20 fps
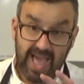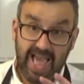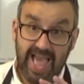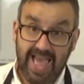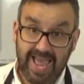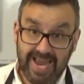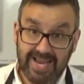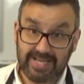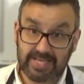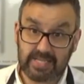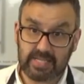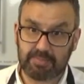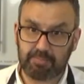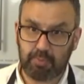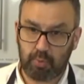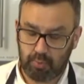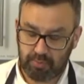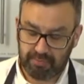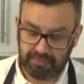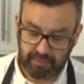8
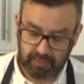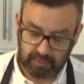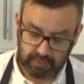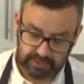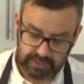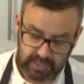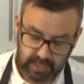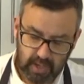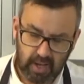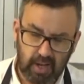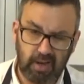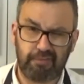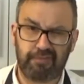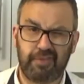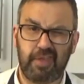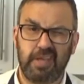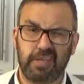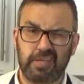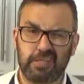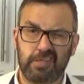spoonfuls of
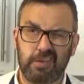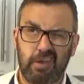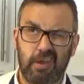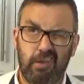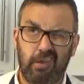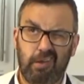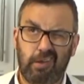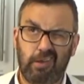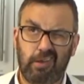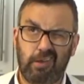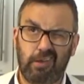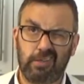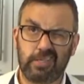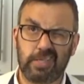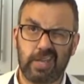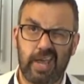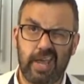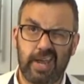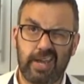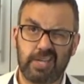this,
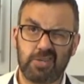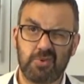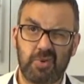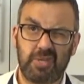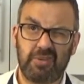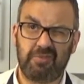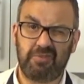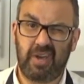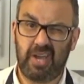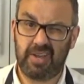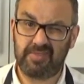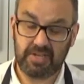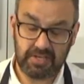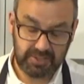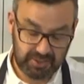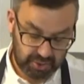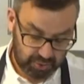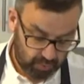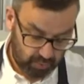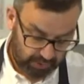because 8 25s is
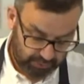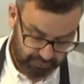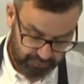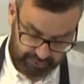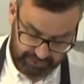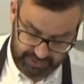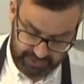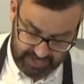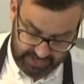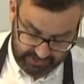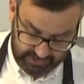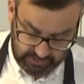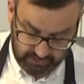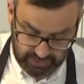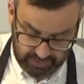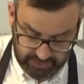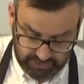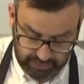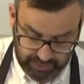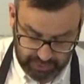200. Yes, so
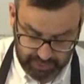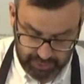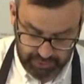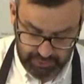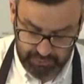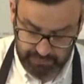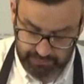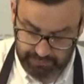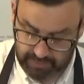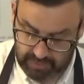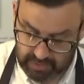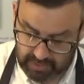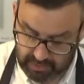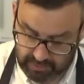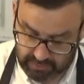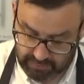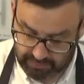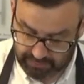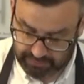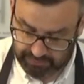that's 2,
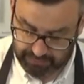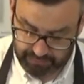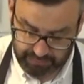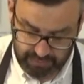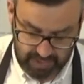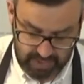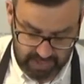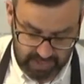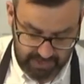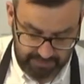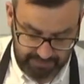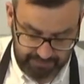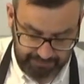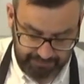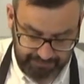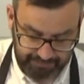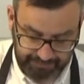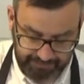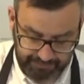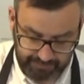3,
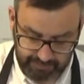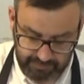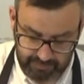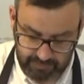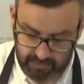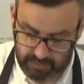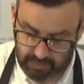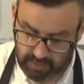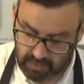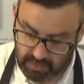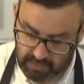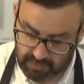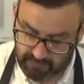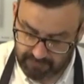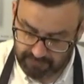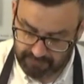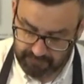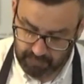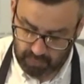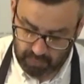
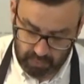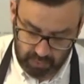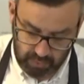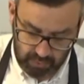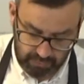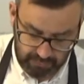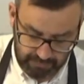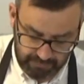4,